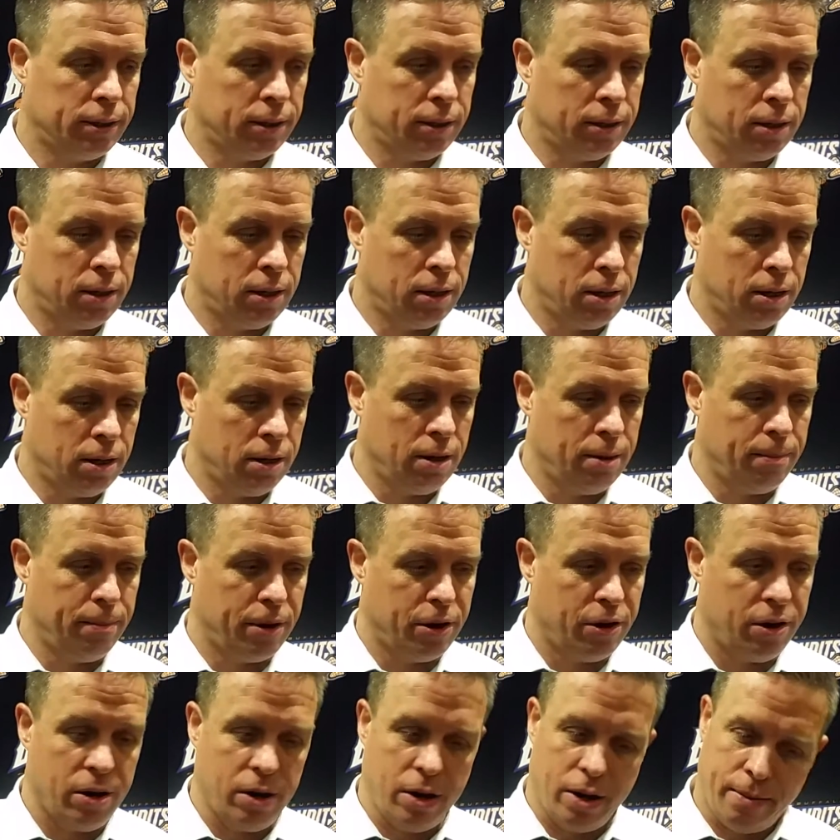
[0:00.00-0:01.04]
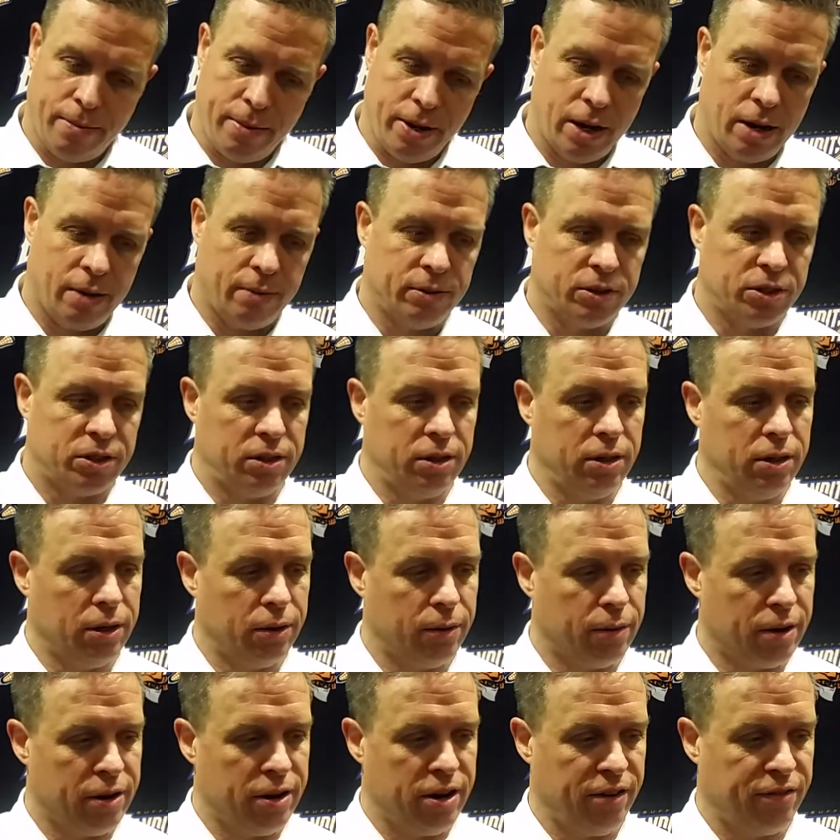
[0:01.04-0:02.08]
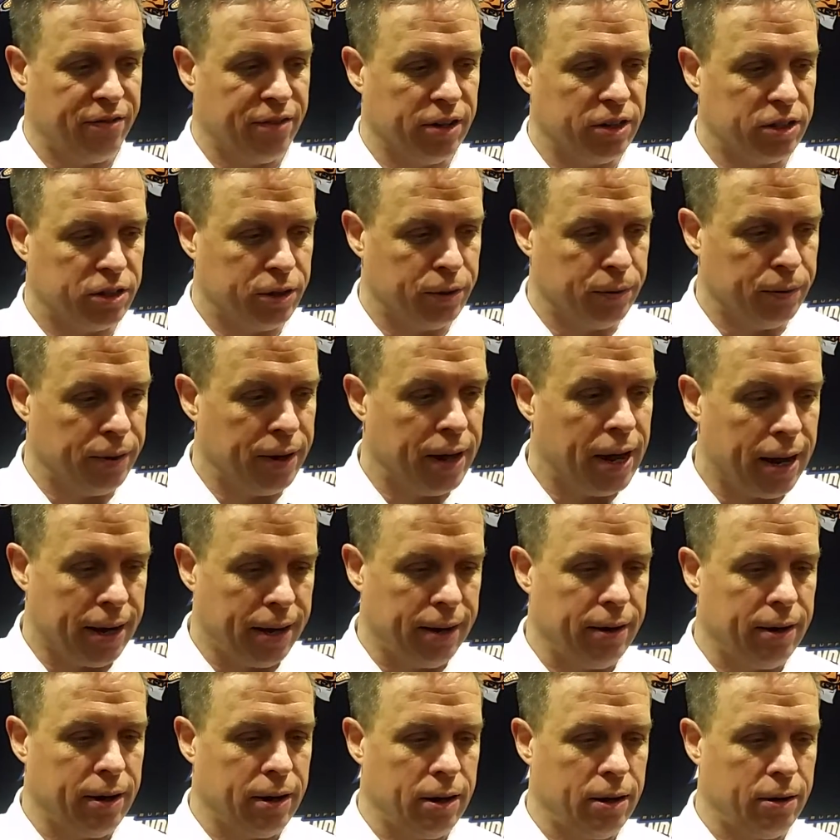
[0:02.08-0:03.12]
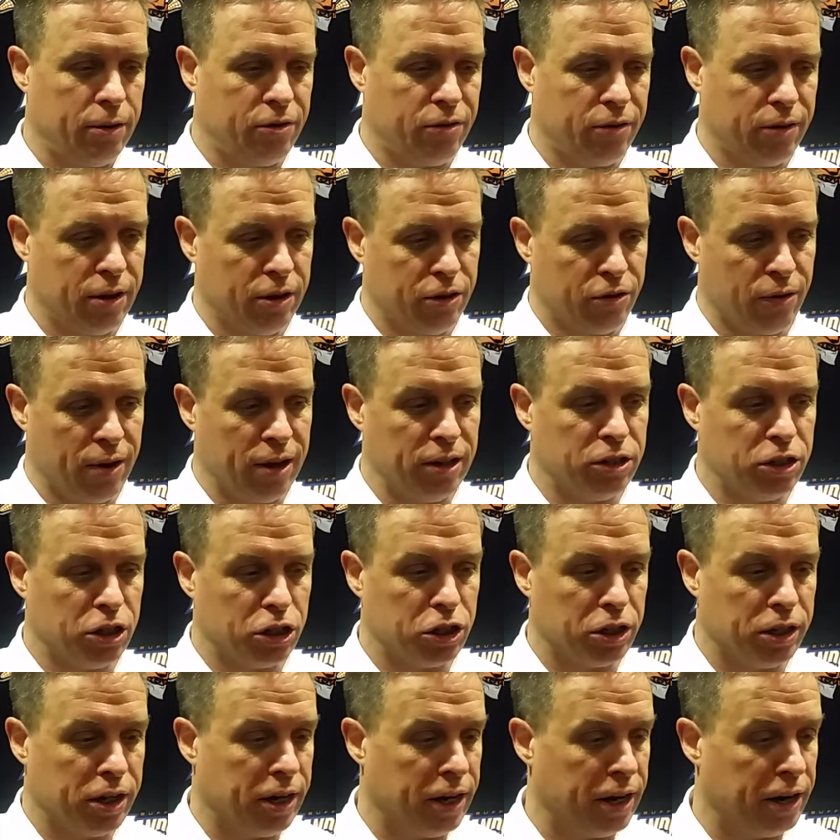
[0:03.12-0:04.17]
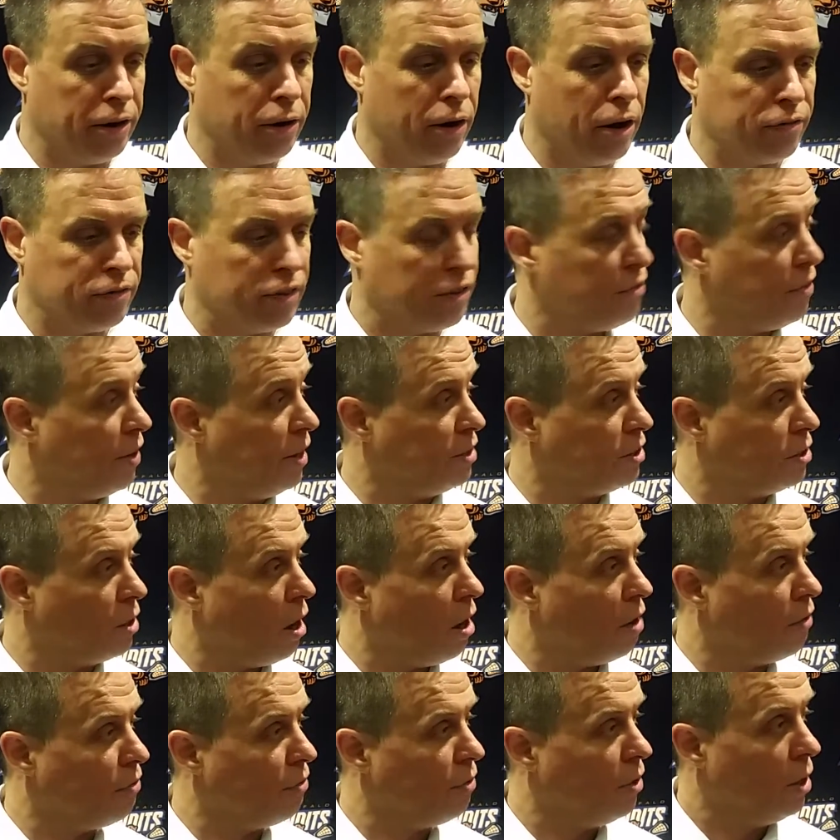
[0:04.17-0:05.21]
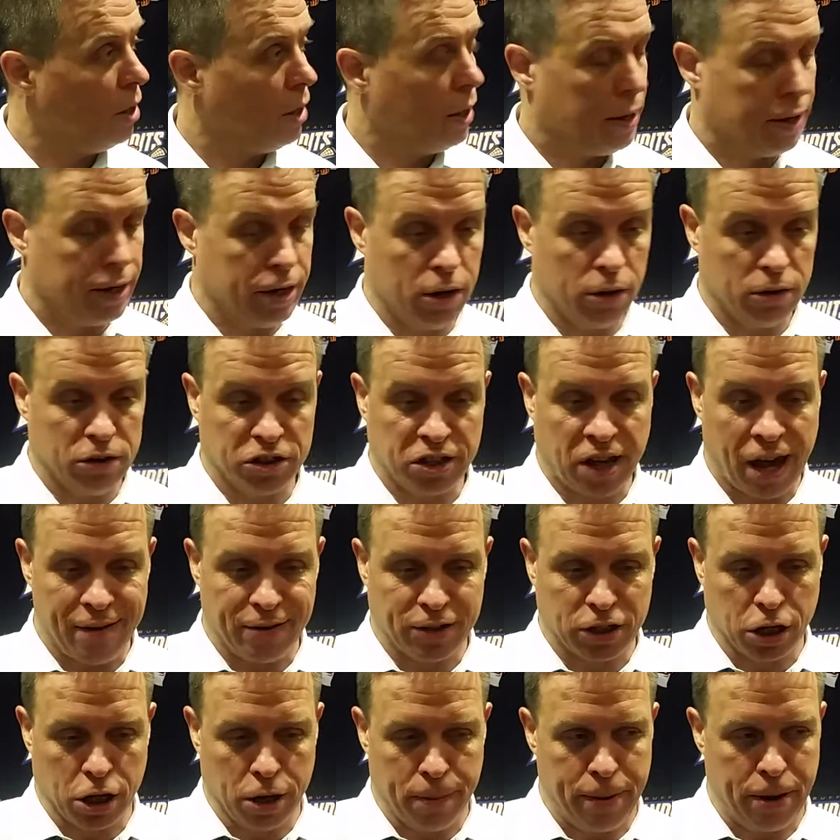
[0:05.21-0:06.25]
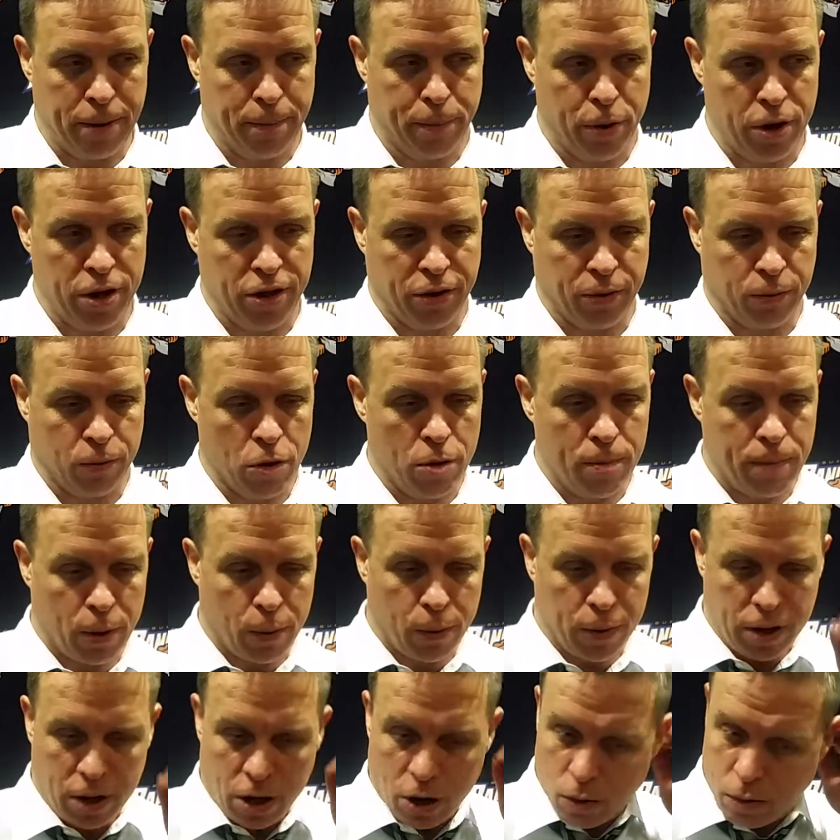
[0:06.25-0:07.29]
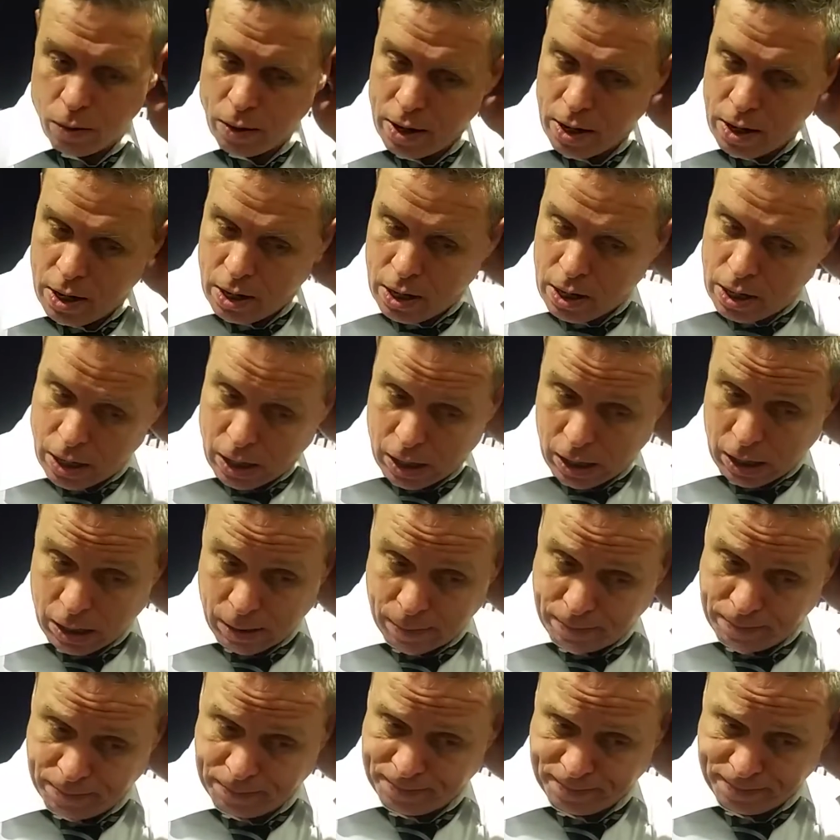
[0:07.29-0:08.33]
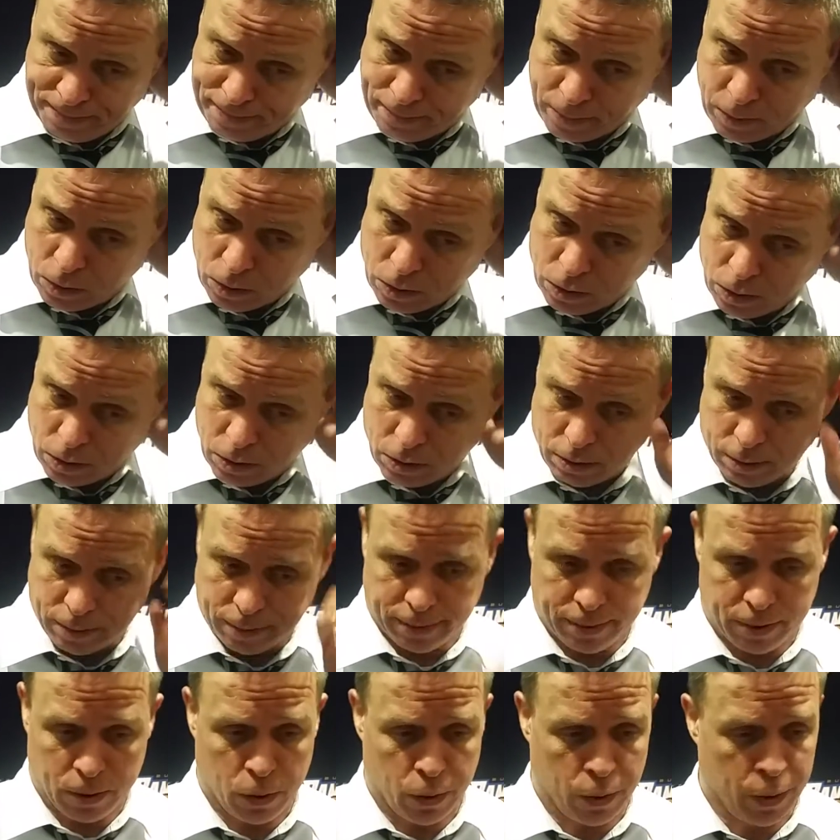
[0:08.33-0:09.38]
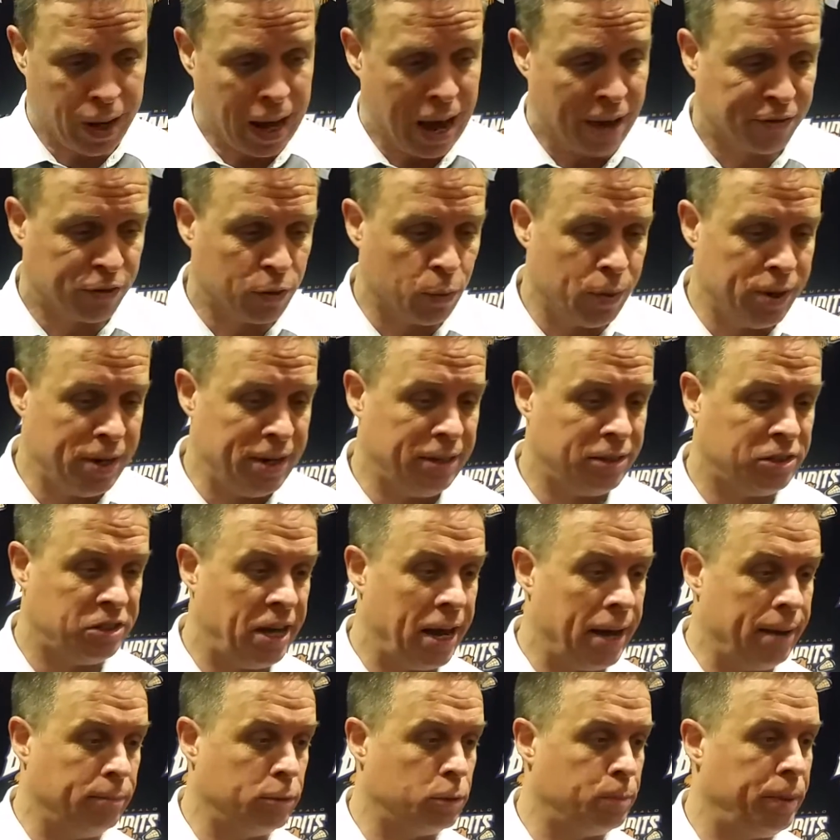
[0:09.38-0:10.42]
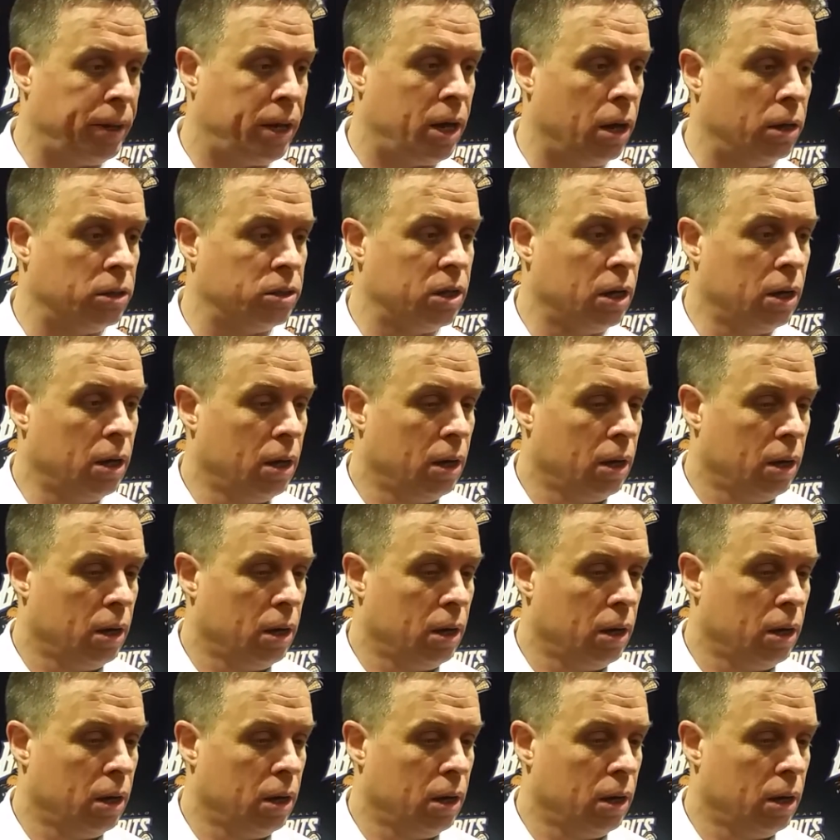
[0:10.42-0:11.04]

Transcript: um, our, I mean, that was you know our defense doing that uh, tr transition in and off the face-off. You know, just gave us a little bit of breathing room. But we, you know, um, you know we have to win these games because